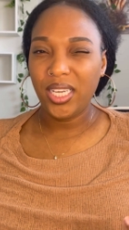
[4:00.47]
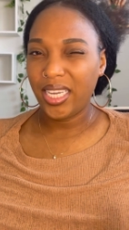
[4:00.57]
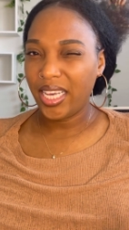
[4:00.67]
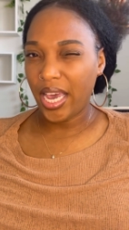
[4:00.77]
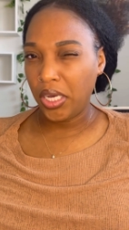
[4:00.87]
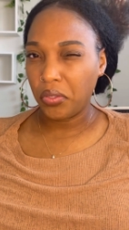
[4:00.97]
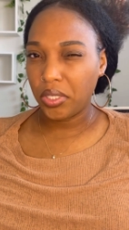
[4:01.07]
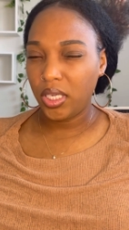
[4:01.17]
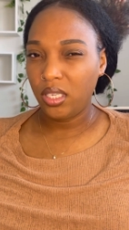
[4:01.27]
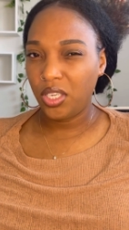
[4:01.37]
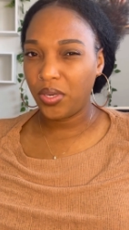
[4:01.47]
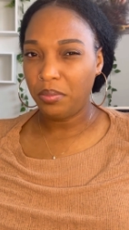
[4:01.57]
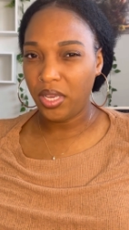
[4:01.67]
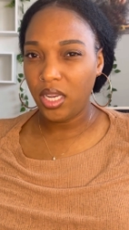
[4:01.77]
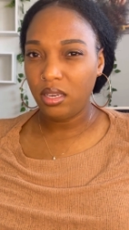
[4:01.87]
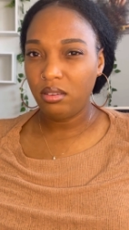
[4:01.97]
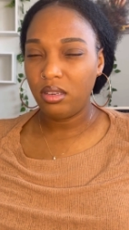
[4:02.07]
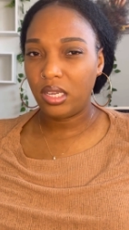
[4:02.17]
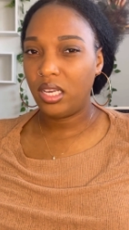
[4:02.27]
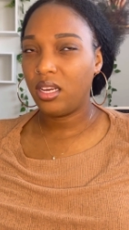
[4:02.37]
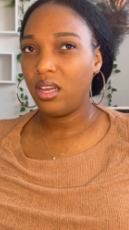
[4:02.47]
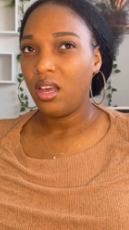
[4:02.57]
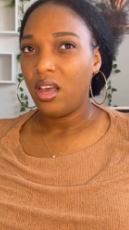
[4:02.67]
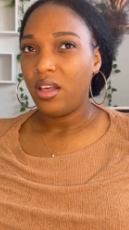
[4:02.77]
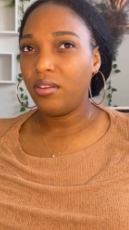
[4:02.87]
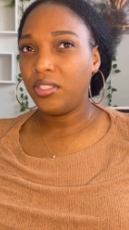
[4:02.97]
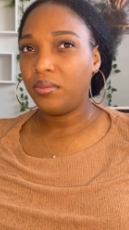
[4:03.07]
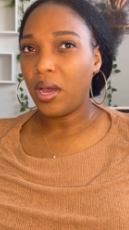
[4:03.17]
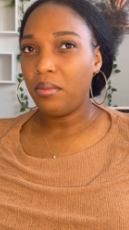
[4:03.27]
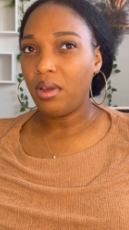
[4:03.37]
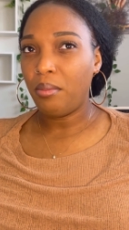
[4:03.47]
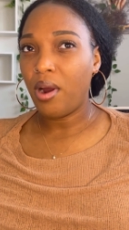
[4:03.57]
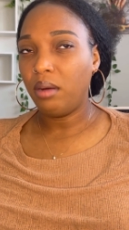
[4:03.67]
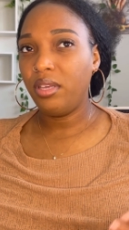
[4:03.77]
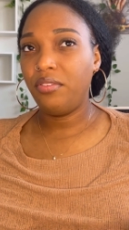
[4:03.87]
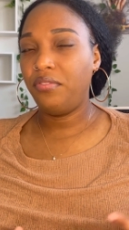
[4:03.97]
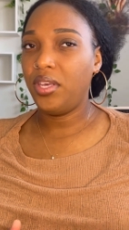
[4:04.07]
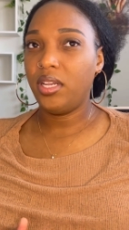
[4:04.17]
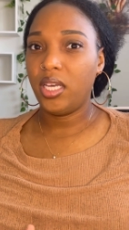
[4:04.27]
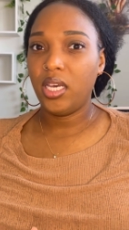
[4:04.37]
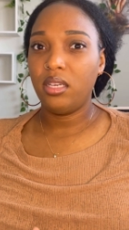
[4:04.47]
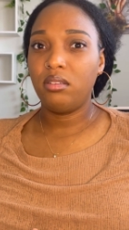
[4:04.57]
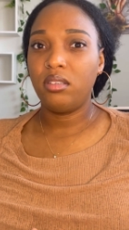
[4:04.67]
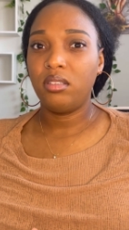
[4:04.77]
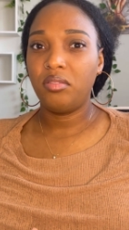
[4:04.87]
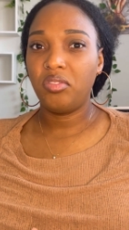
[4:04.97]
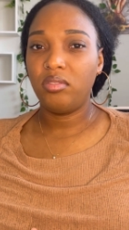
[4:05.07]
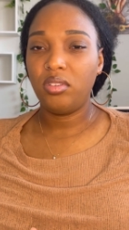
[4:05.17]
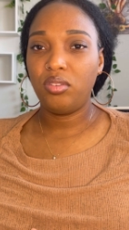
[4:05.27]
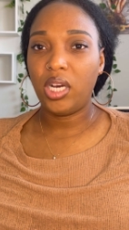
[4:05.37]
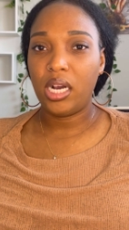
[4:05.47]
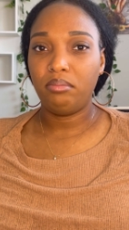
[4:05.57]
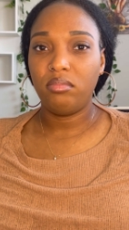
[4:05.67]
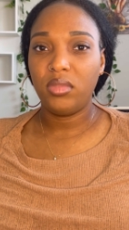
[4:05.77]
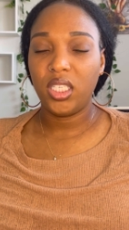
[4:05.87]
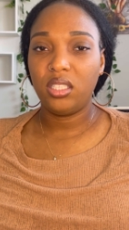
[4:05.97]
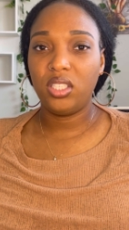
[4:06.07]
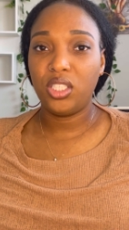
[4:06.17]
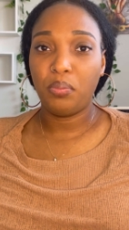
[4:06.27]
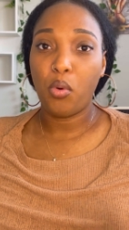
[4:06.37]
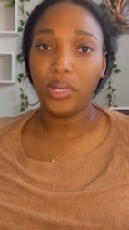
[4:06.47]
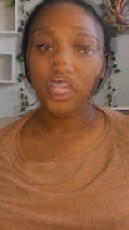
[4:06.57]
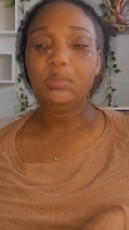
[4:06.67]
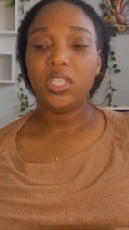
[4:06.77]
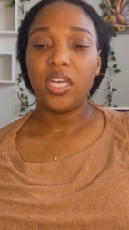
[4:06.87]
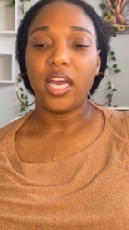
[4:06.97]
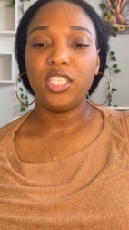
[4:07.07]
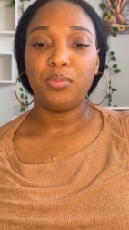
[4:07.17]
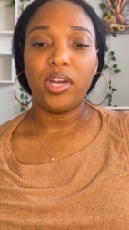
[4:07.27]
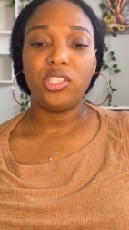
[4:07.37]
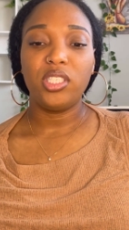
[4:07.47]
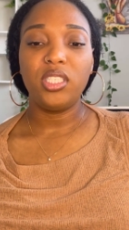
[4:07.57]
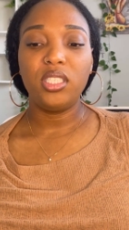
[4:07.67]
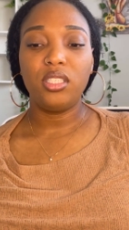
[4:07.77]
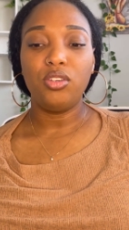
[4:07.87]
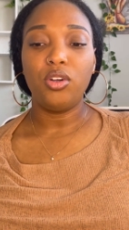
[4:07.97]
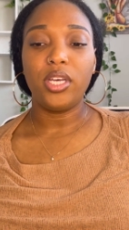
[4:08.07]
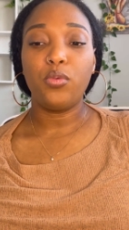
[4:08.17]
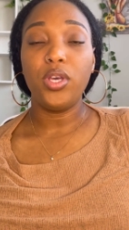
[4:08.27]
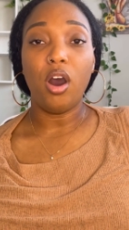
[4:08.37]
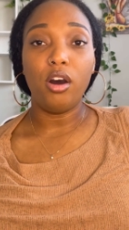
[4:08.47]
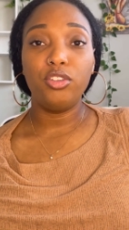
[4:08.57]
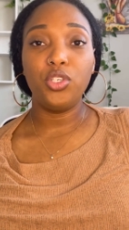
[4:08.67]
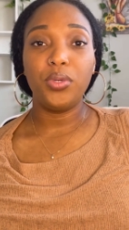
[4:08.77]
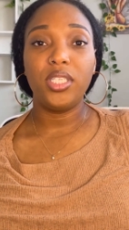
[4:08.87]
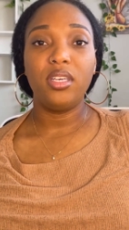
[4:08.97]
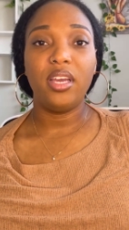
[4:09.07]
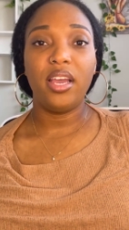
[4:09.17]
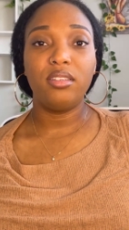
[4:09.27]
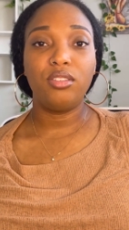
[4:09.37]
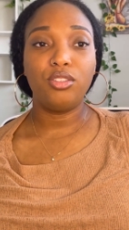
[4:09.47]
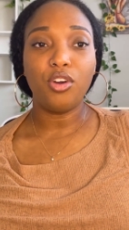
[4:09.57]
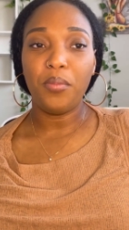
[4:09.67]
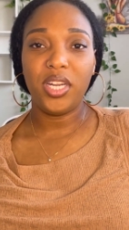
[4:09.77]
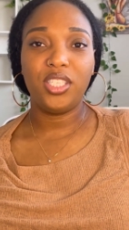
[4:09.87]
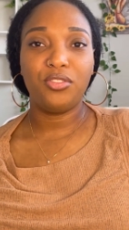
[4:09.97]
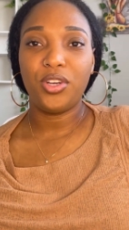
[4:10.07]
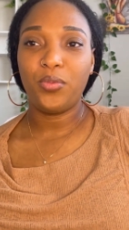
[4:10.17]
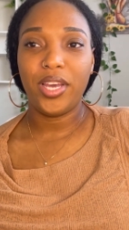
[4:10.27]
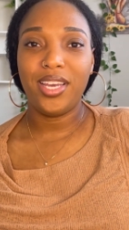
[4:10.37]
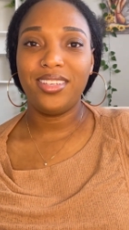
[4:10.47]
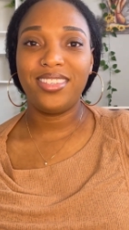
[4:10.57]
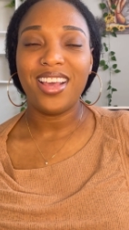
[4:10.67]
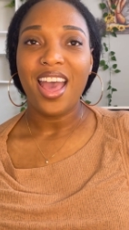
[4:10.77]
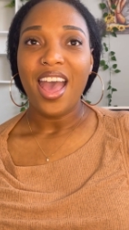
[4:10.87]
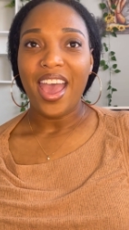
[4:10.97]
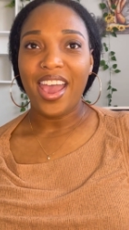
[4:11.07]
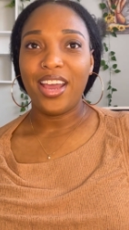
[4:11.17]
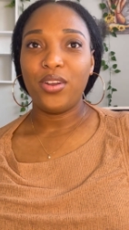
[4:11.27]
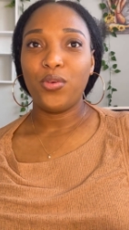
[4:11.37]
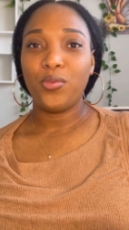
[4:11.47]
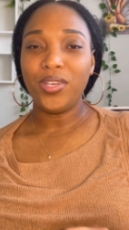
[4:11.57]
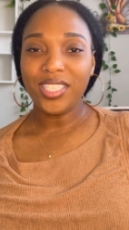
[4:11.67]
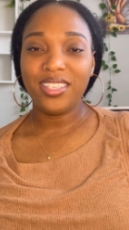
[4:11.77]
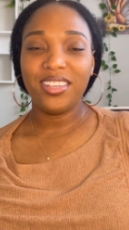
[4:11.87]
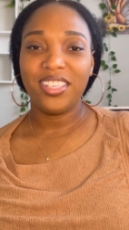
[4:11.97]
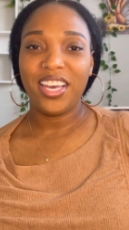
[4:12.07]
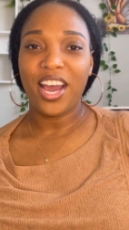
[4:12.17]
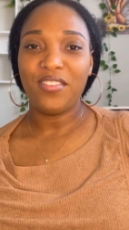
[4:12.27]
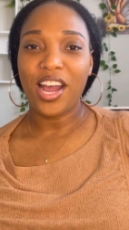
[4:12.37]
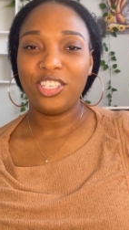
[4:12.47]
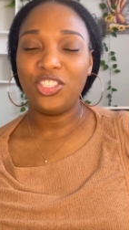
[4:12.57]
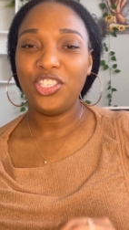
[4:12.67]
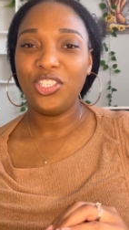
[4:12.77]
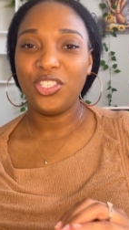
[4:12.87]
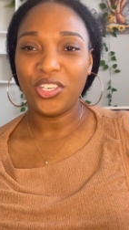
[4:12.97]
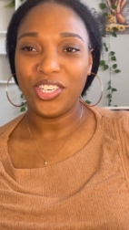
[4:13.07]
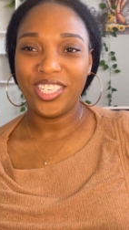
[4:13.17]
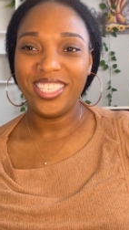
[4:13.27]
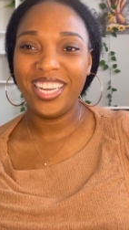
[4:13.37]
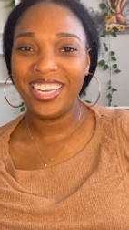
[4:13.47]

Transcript: like angry, you know what I mean? Like I'm probably feeling like disappointment. When it comes to like expressions, like we all do it in so many different ways. And recently I've actually learned